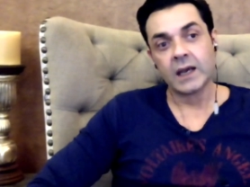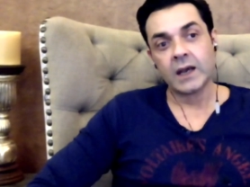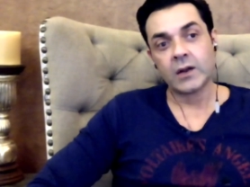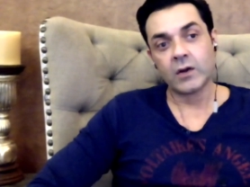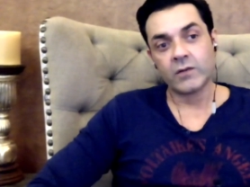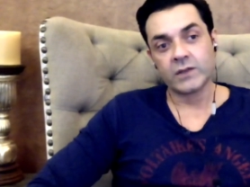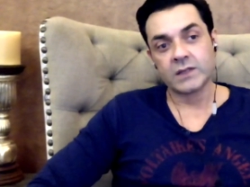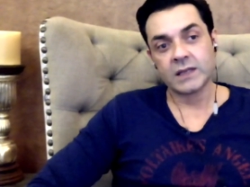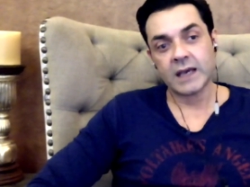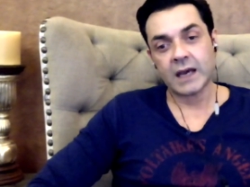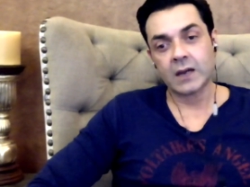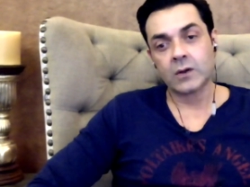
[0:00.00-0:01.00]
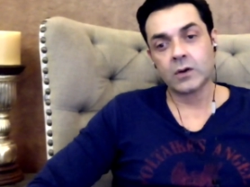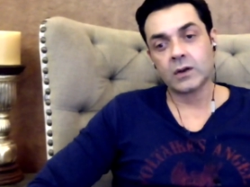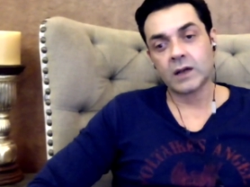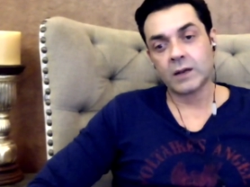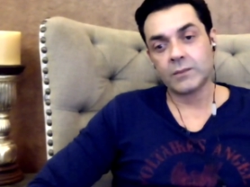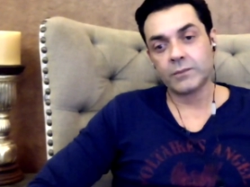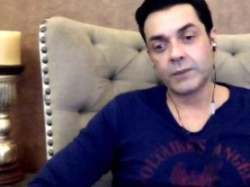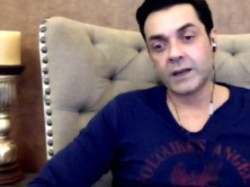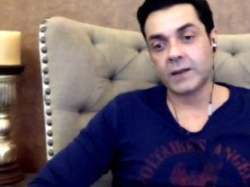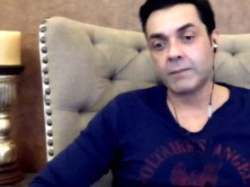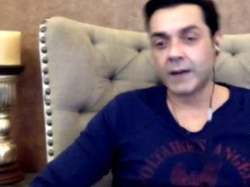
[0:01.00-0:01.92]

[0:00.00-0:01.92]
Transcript: and obviously alcohol come played a